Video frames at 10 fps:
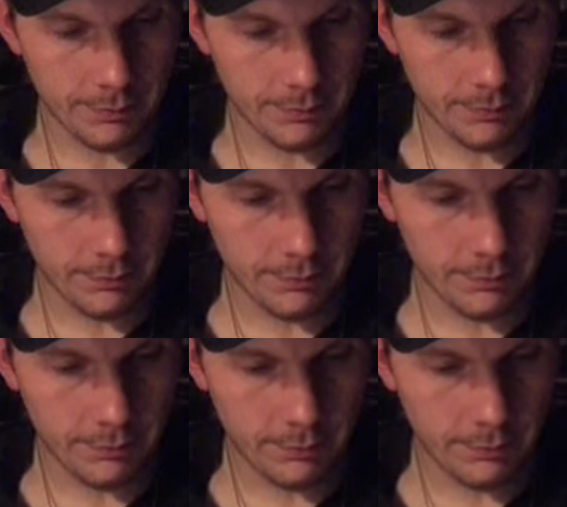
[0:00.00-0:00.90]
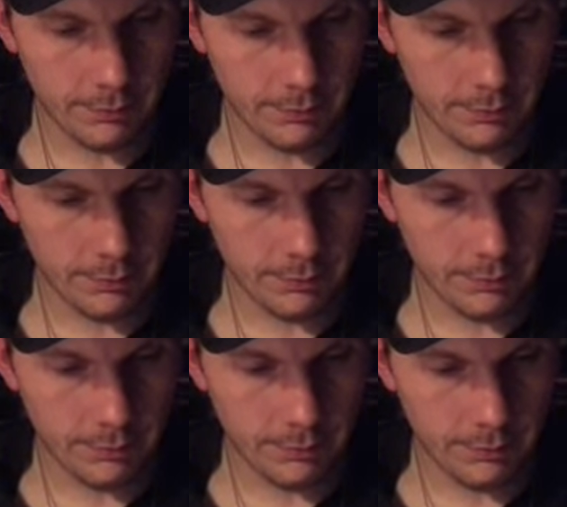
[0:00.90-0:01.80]

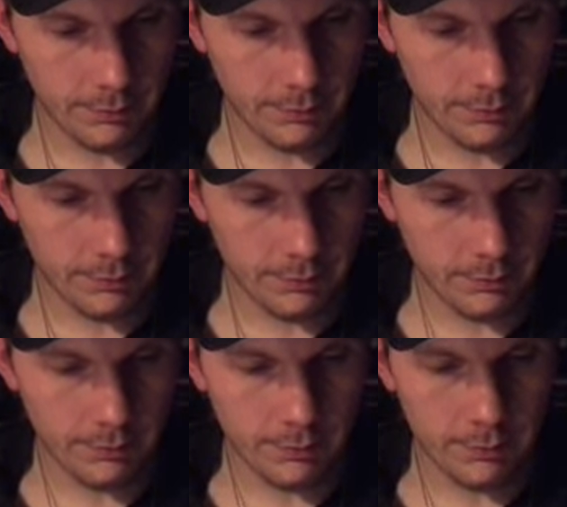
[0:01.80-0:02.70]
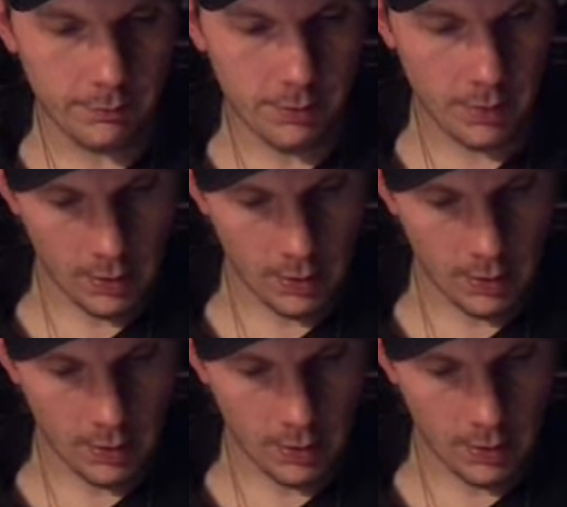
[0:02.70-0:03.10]
Nobody speaks.